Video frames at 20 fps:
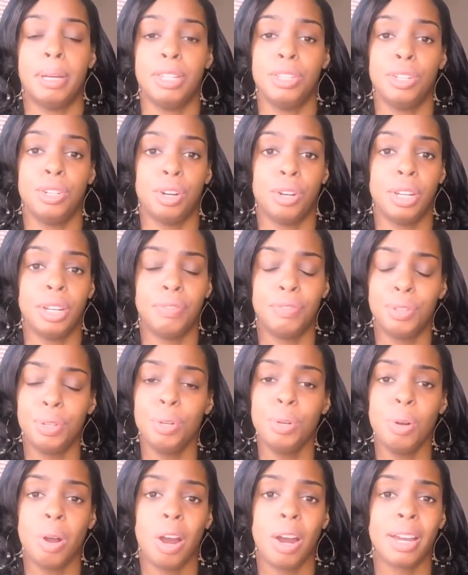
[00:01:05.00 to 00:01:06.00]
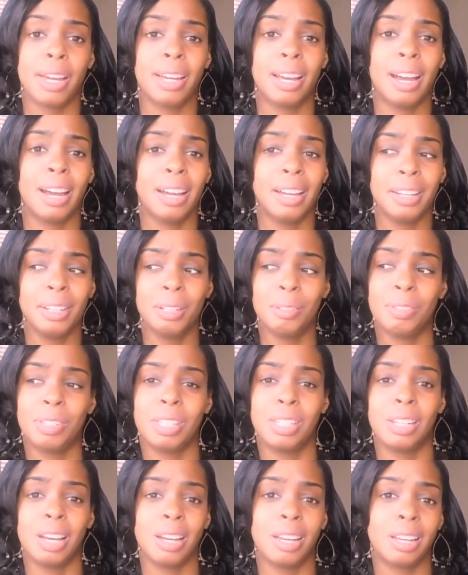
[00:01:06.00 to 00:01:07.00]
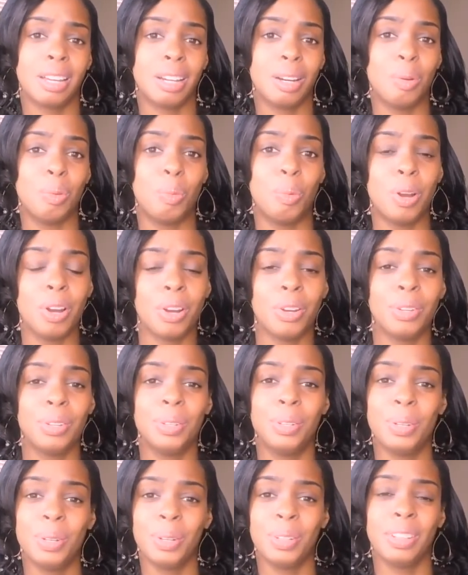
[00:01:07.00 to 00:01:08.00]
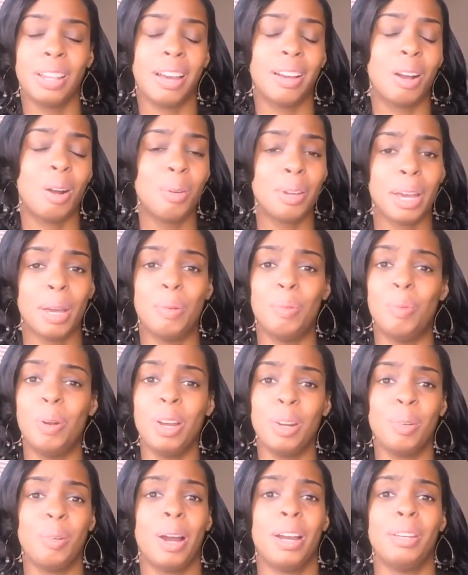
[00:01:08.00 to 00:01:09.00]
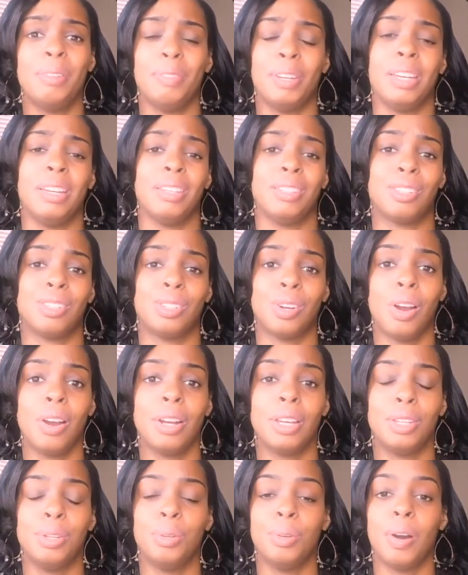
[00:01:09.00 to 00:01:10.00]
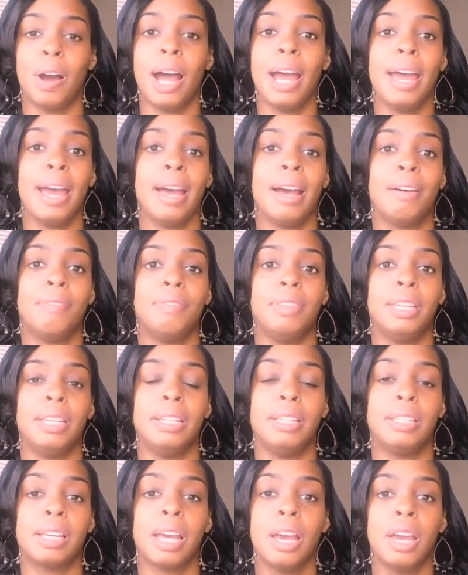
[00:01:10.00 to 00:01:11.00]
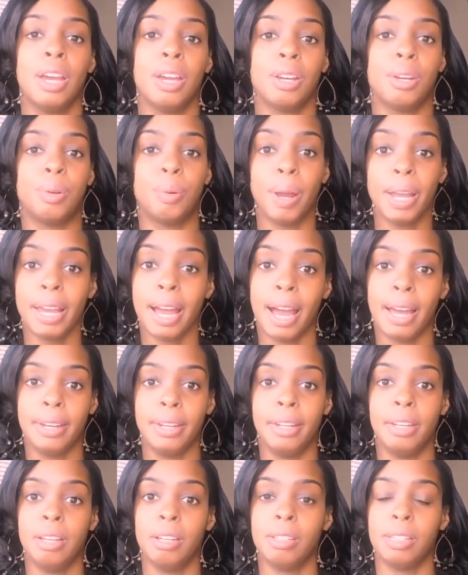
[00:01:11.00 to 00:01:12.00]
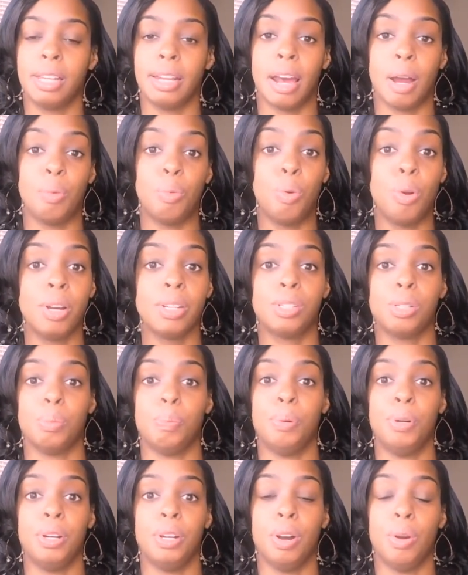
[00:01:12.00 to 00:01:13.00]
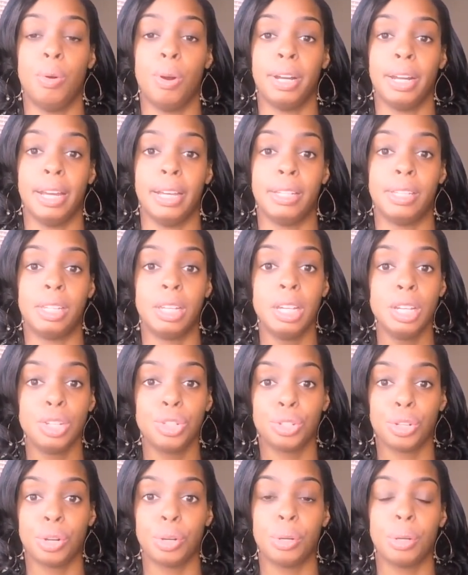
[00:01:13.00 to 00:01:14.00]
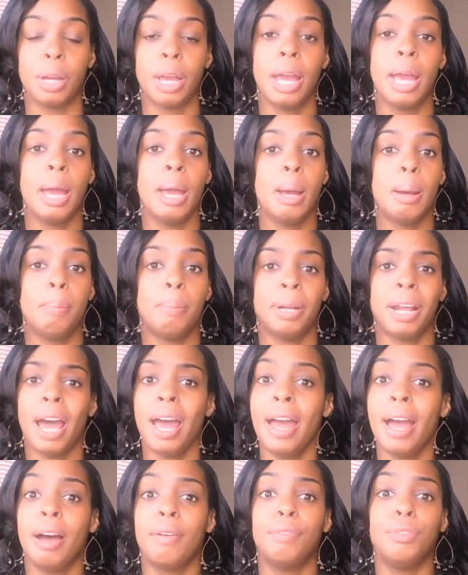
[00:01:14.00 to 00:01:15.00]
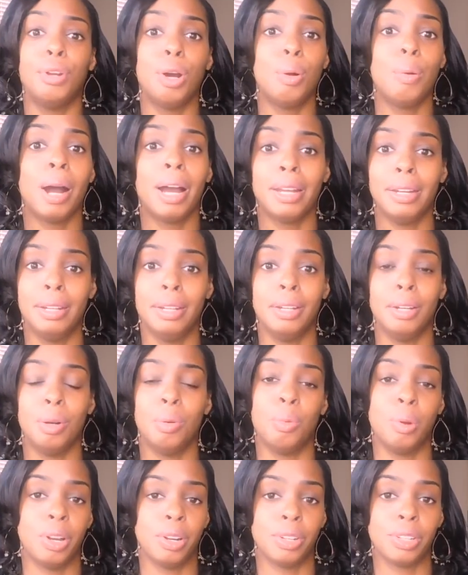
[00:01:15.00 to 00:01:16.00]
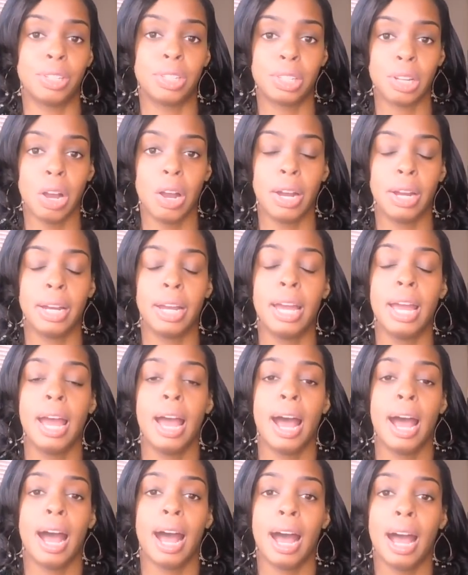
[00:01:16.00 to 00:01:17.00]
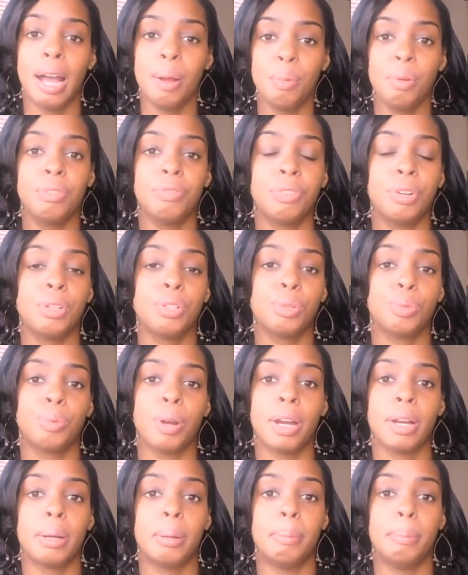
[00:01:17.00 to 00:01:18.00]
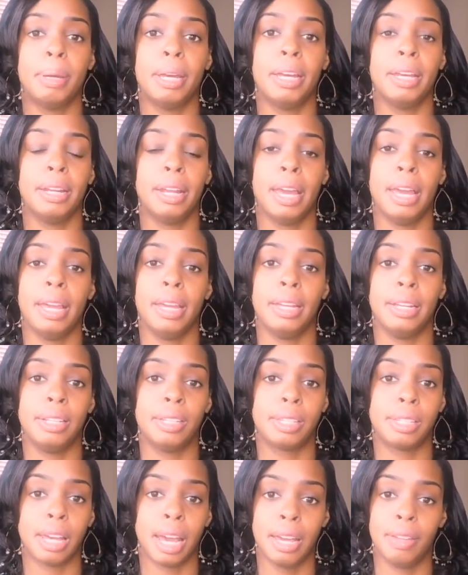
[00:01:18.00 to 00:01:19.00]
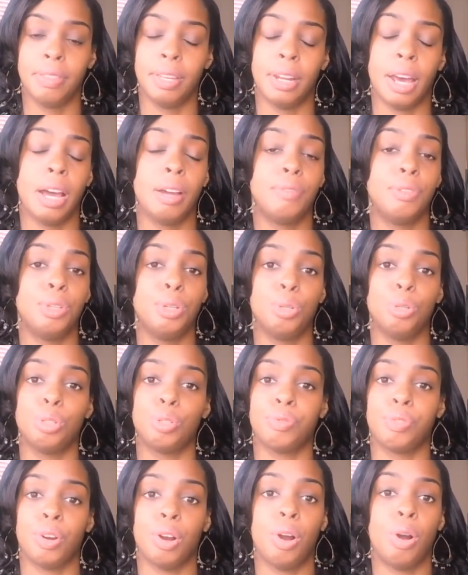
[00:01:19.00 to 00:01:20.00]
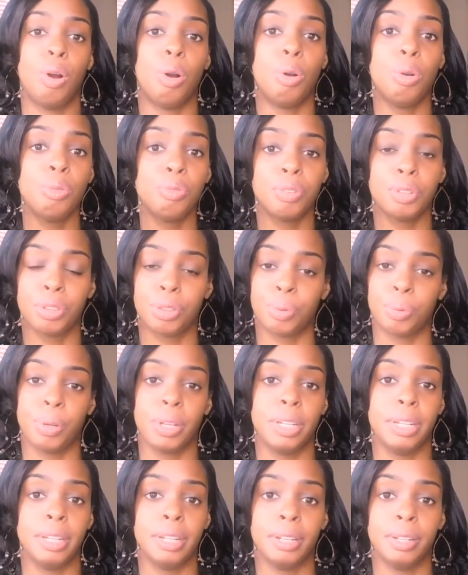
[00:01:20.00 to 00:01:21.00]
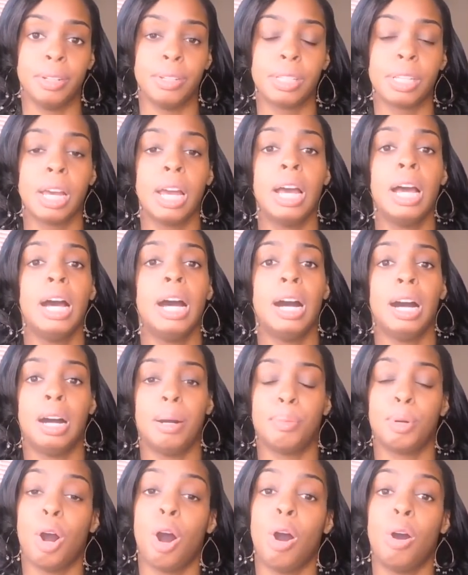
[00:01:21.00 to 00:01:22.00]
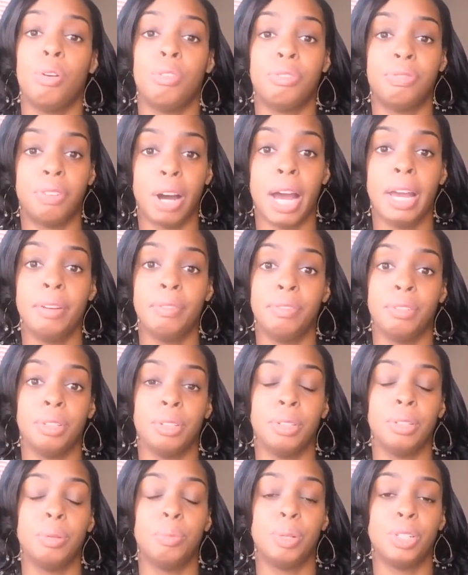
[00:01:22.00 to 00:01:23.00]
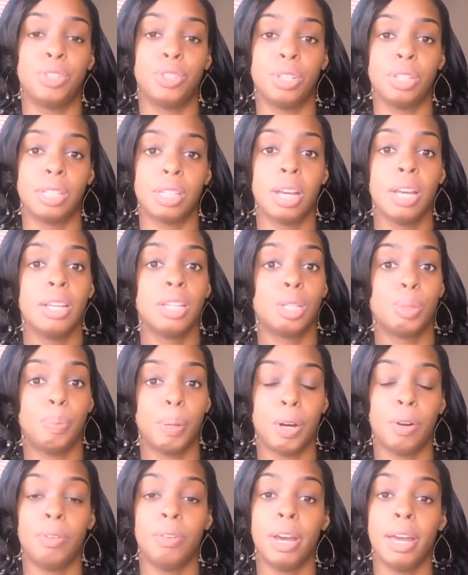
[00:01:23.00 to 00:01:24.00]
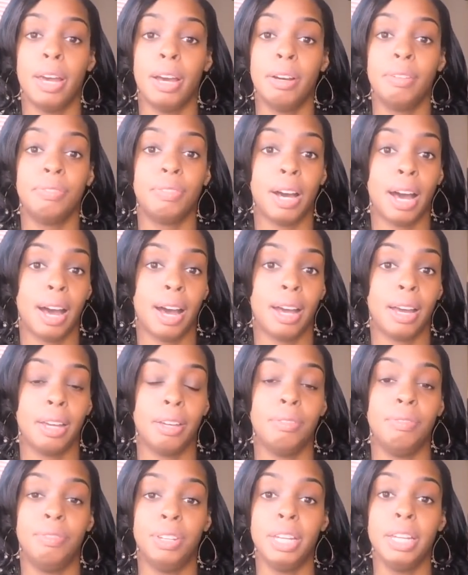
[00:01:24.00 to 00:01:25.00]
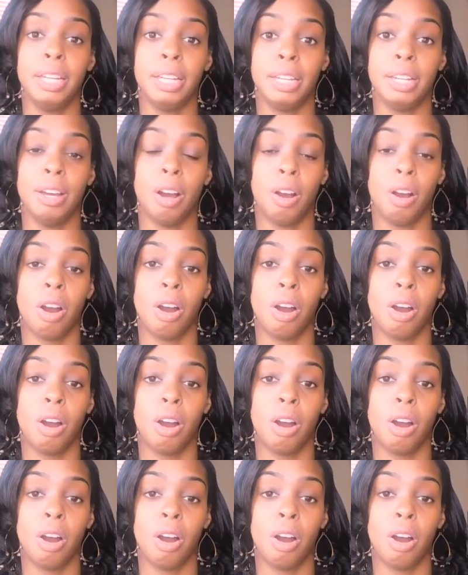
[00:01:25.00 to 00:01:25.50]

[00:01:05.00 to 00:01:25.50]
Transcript: If you are kind of stuck where you're like, okay, where do I even get started? I have these great ideas that I want to put on a t-shirt, but I have no idea where to start. I would first recommend a site that I've used for over 3 years called Fiverr, which is spelled Fiverr.com.